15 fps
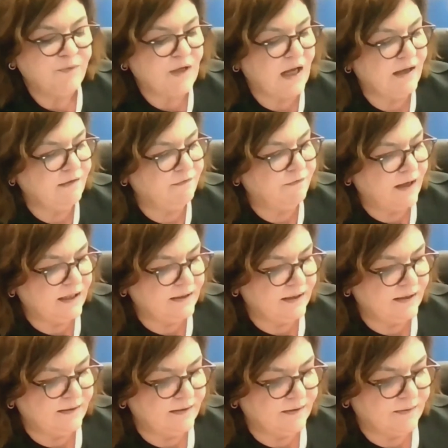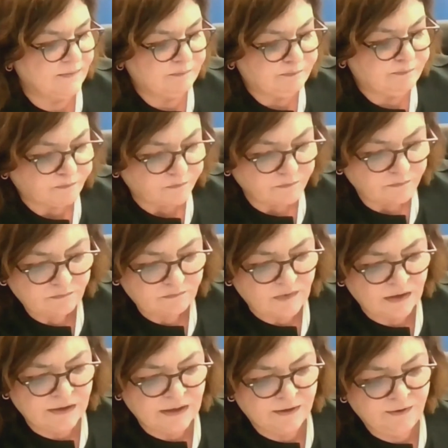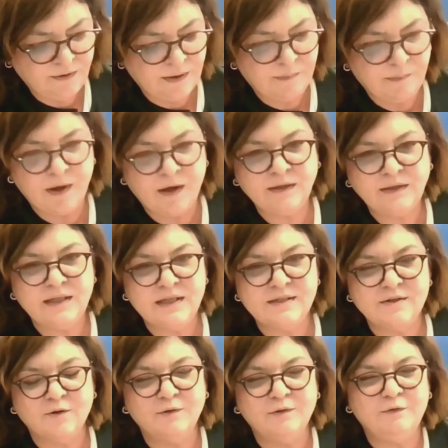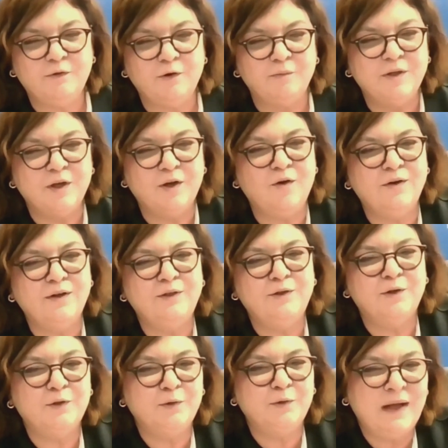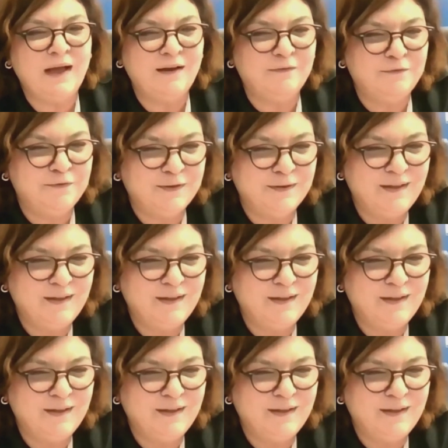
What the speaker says: I invited the 3 parties from the corridor to have,